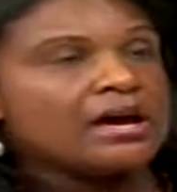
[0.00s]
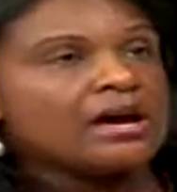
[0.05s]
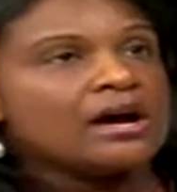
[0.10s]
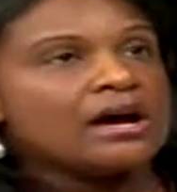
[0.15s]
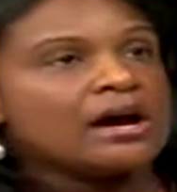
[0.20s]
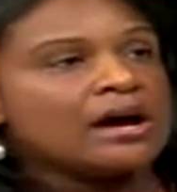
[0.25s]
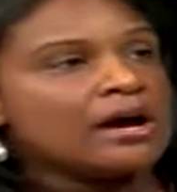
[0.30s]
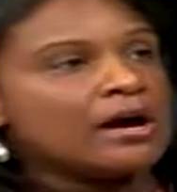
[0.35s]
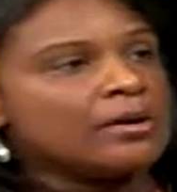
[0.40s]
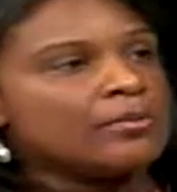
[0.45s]

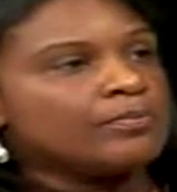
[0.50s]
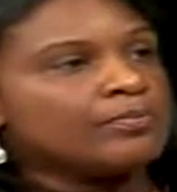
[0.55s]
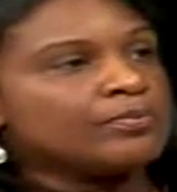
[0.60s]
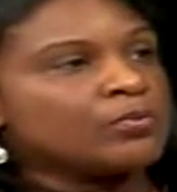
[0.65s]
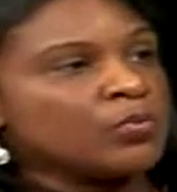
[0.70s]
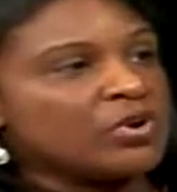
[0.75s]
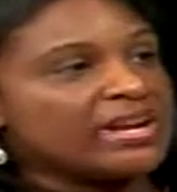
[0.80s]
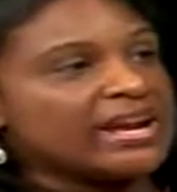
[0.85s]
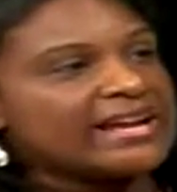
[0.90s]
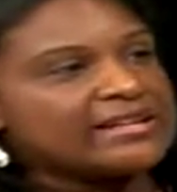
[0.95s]
Mm-hmm. Um,
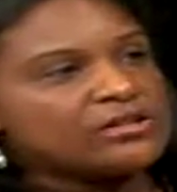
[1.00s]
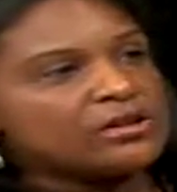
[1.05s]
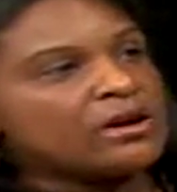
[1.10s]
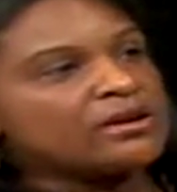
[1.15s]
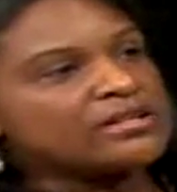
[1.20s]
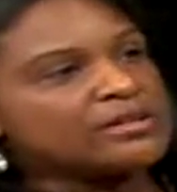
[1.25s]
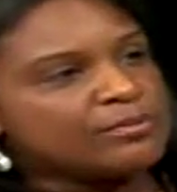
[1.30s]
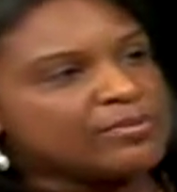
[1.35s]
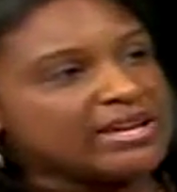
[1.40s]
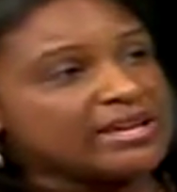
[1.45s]
when I
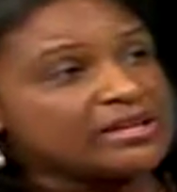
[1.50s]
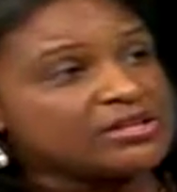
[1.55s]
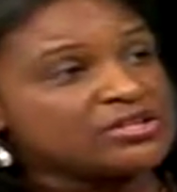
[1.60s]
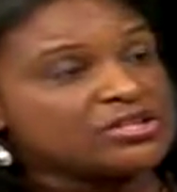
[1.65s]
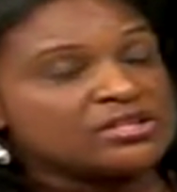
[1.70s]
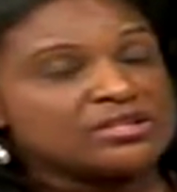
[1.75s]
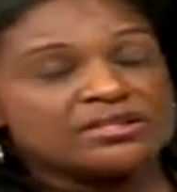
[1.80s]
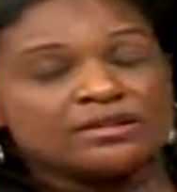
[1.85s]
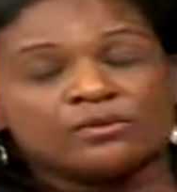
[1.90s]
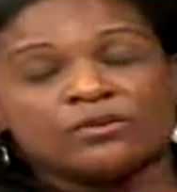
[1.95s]
talk to
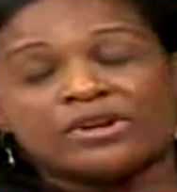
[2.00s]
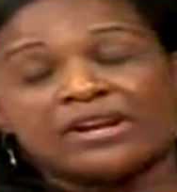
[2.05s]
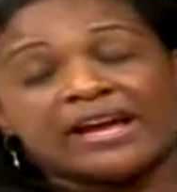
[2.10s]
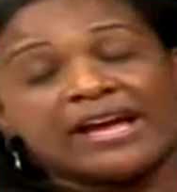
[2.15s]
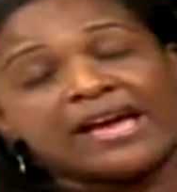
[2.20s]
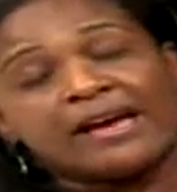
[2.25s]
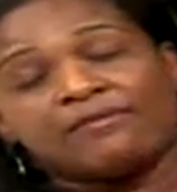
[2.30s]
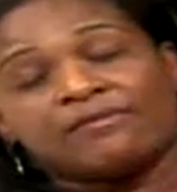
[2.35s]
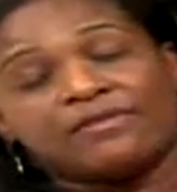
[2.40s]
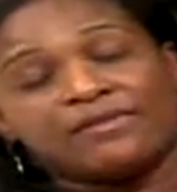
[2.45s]
patients and when I
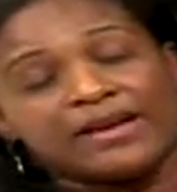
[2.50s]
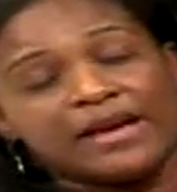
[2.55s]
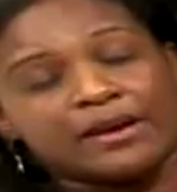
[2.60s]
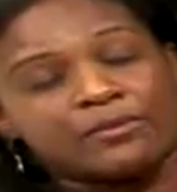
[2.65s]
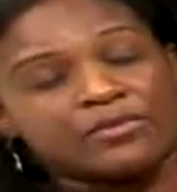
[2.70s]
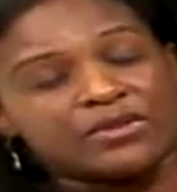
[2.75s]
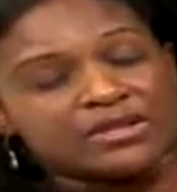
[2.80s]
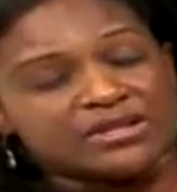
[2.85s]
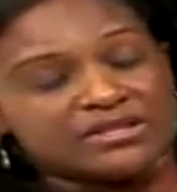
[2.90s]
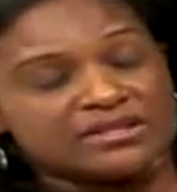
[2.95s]
have
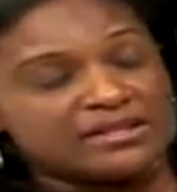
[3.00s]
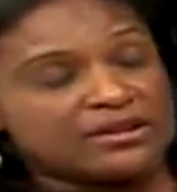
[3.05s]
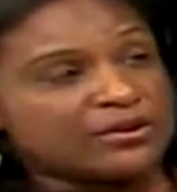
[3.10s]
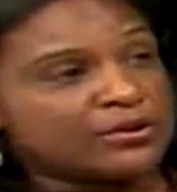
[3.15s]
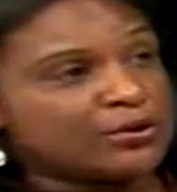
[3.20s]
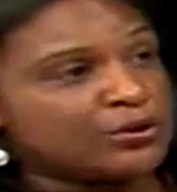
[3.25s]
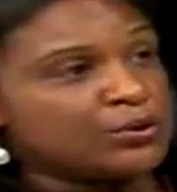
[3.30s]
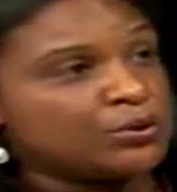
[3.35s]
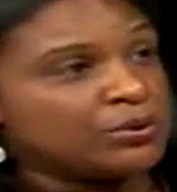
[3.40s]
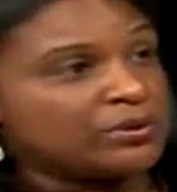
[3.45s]
families that are
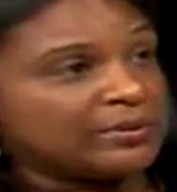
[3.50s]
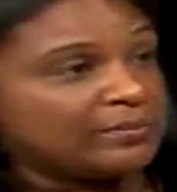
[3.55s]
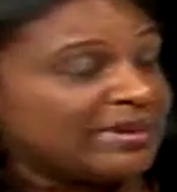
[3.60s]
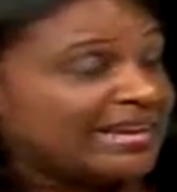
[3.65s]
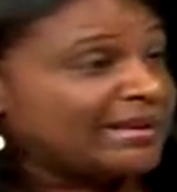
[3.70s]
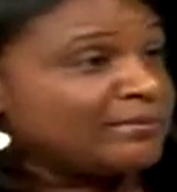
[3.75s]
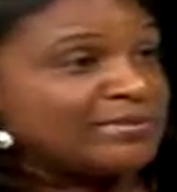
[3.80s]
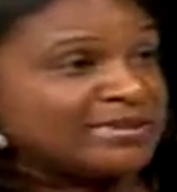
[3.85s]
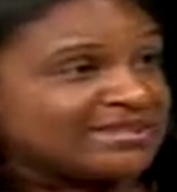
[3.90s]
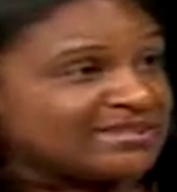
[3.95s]
newly
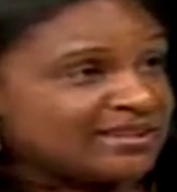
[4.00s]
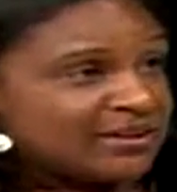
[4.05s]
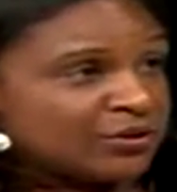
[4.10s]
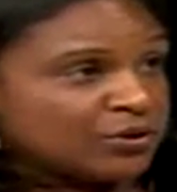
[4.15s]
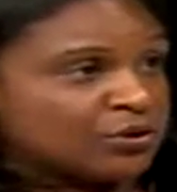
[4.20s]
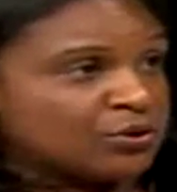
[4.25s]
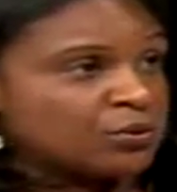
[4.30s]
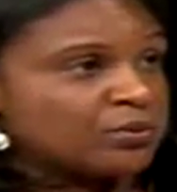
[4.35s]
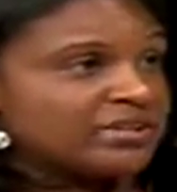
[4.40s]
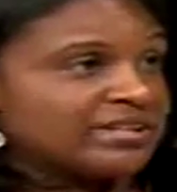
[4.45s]
babies that are
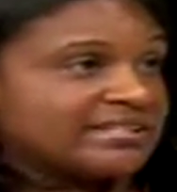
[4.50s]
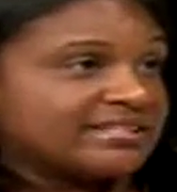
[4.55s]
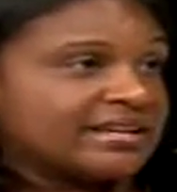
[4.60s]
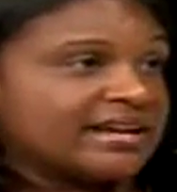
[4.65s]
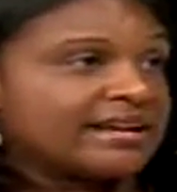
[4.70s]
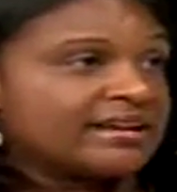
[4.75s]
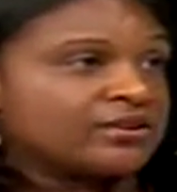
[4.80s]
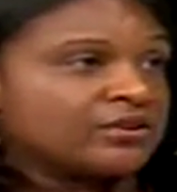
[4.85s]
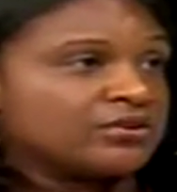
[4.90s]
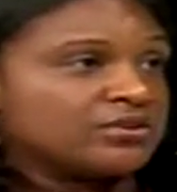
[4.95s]
newly
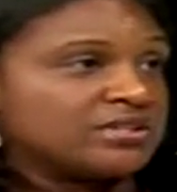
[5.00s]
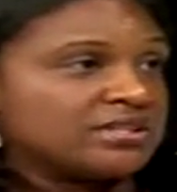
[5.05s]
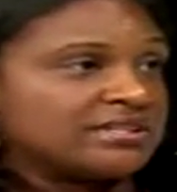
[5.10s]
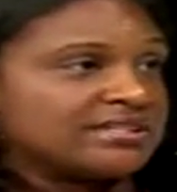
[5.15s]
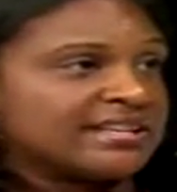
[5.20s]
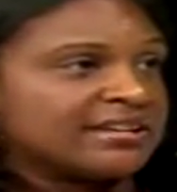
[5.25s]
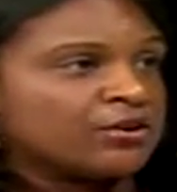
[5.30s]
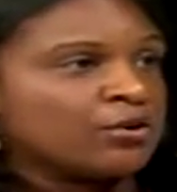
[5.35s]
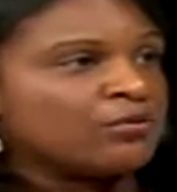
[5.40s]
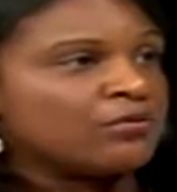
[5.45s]
diagnosed,
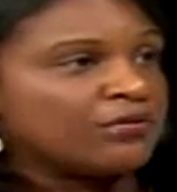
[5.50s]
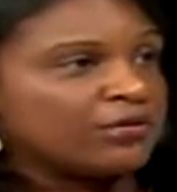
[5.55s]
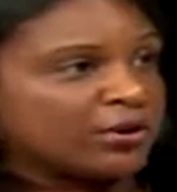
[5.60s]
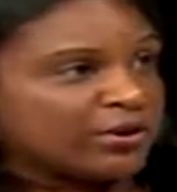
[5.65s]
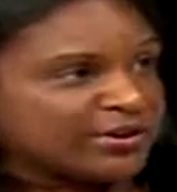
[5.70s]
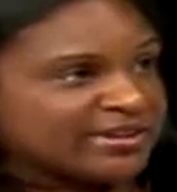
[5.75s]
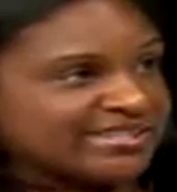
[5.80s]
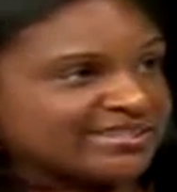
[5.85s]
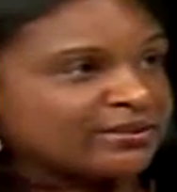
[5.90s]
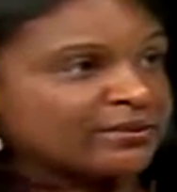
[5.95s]
I don't
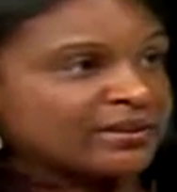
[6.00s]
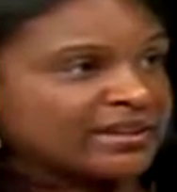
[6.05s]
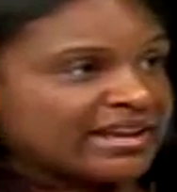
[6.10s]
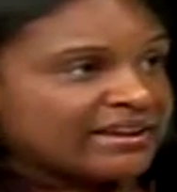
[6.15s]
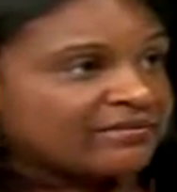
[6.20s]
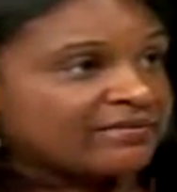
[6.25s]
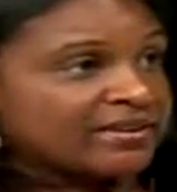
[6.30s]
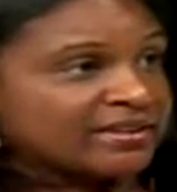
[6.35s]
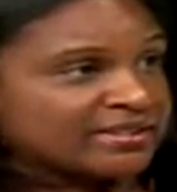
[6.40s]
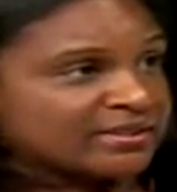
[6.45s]
focus on
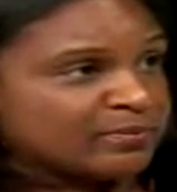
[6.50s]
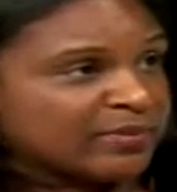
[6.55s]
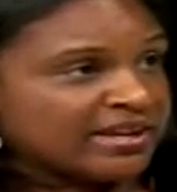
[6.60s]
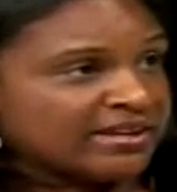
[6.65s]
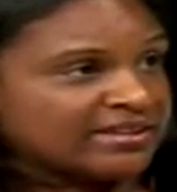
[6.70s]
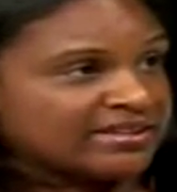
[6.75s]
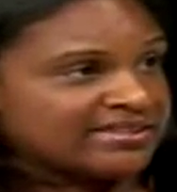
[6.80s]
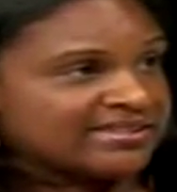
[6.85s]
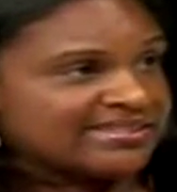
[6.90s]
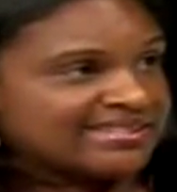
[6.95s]
life
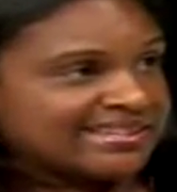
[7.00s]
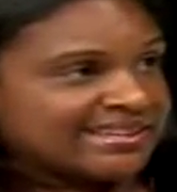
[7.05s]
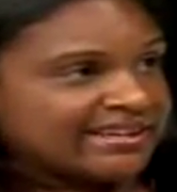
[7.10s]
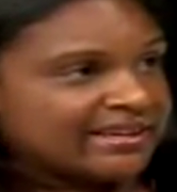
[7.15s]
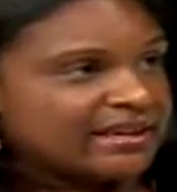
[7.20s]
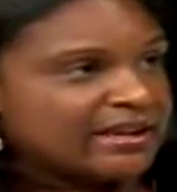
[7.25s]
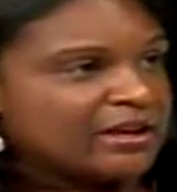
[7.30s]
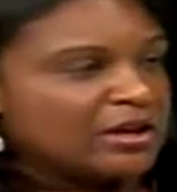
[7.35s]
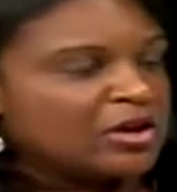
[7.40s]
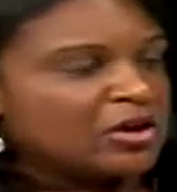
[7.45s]
expectancy
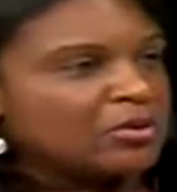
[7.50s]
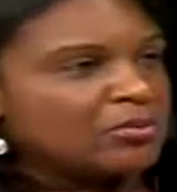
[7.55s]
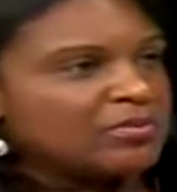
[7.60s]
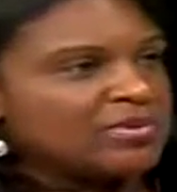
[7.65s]
okay.